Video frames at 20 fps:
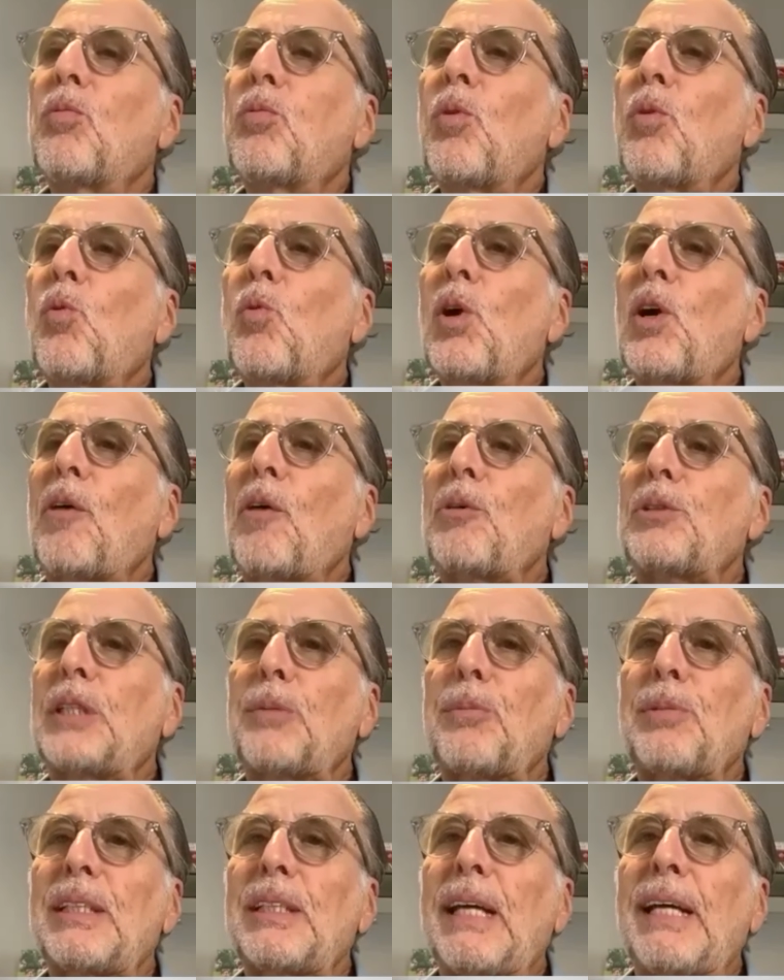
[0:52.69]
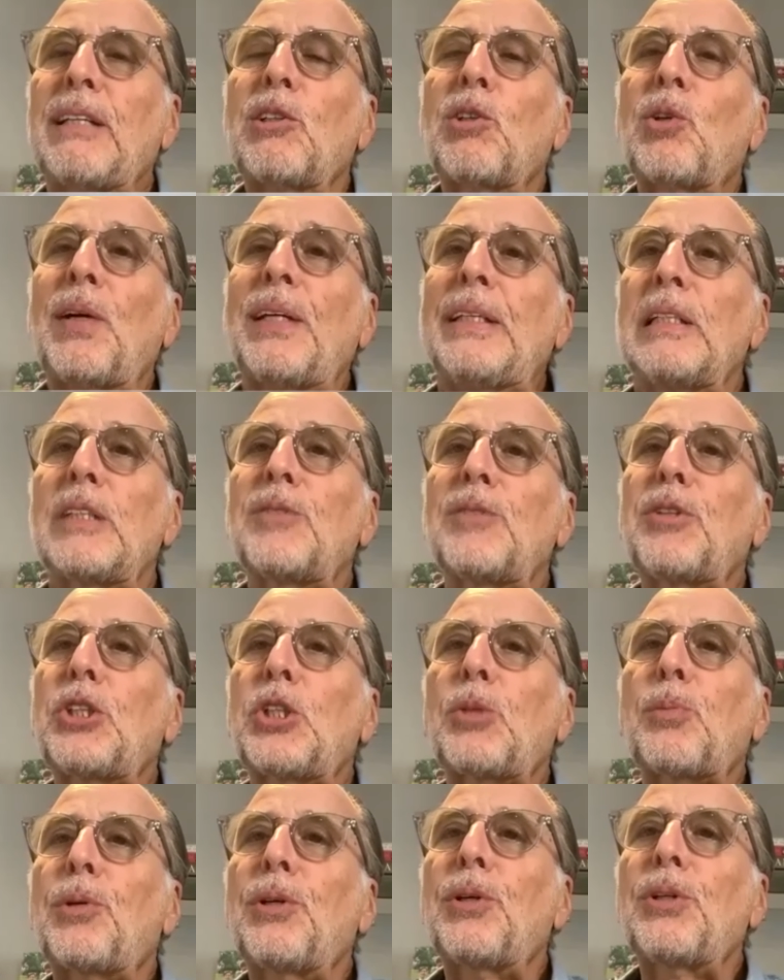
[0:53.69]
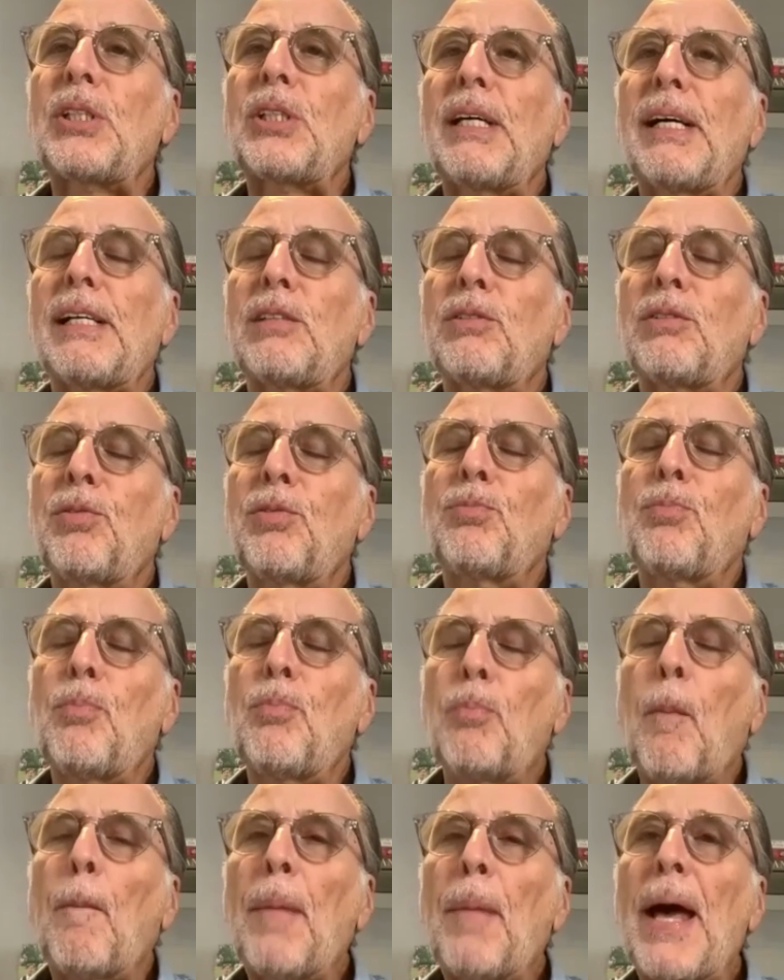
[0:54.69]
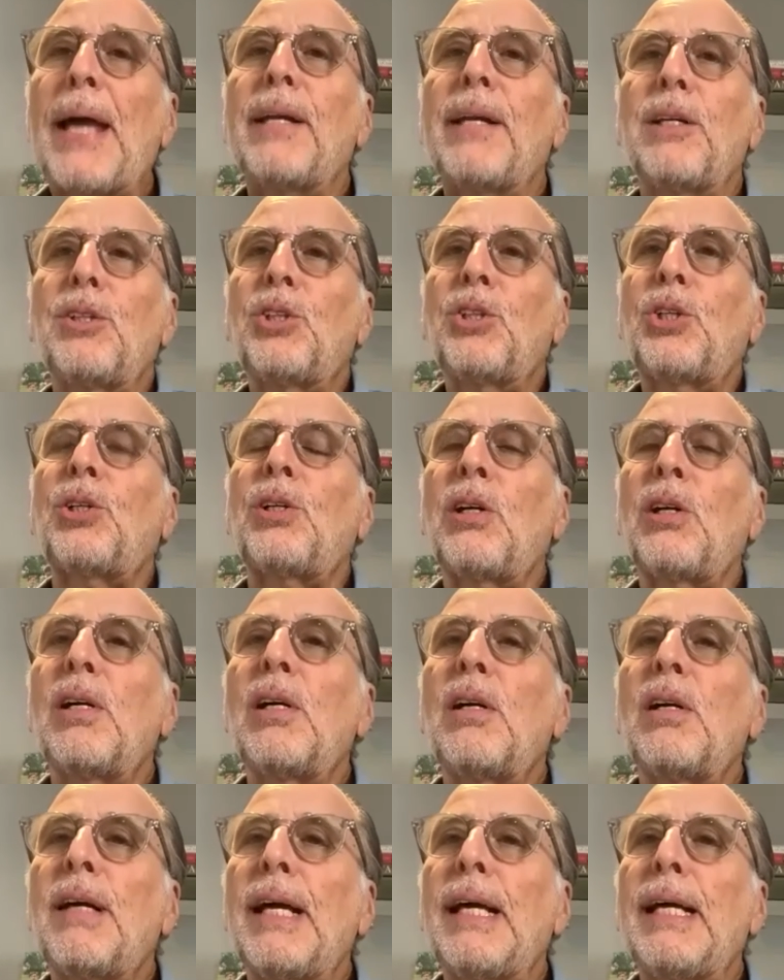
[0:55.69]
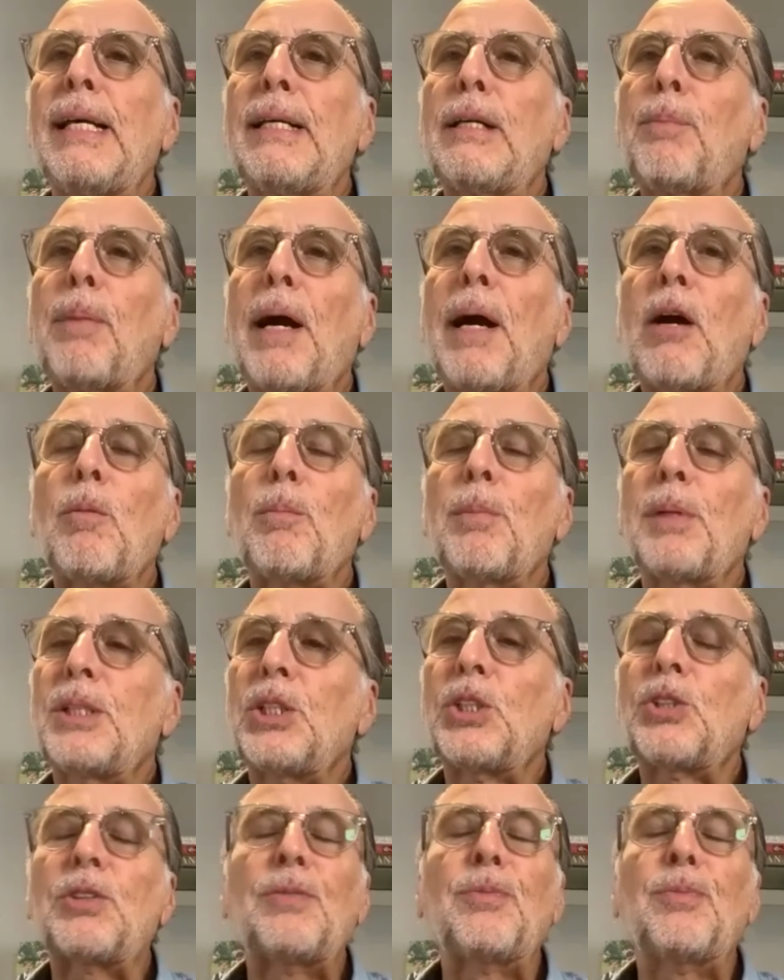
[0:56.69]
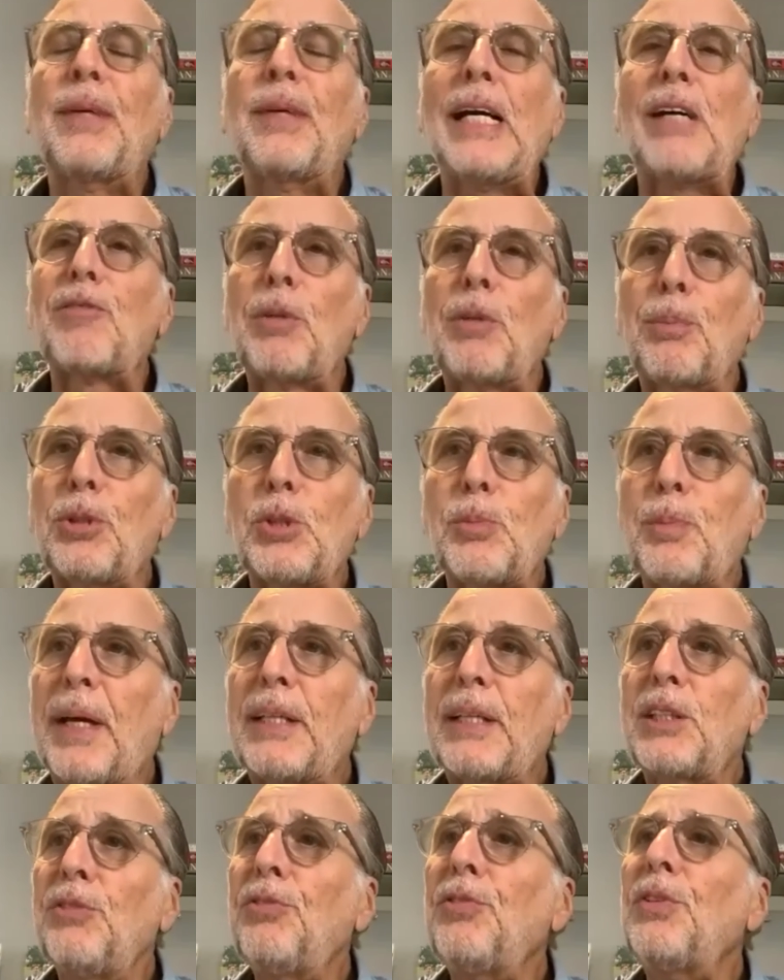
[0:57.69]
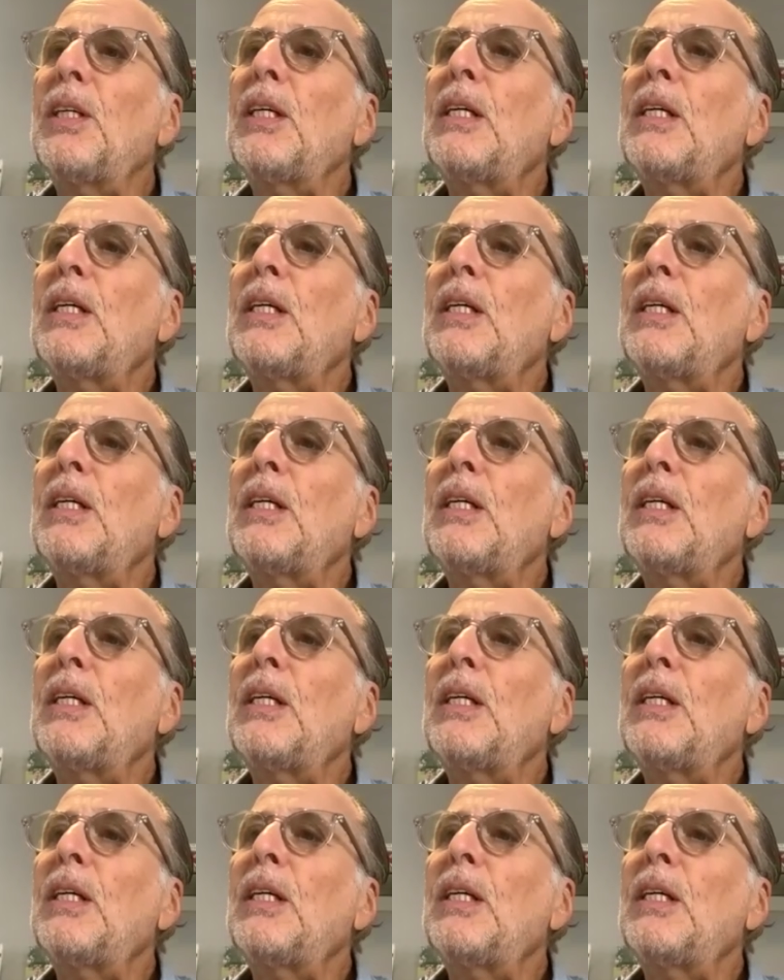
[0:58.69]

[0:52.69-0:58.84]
where I was able to gain a great deal of experience in how to manage an apparel business from every perspective.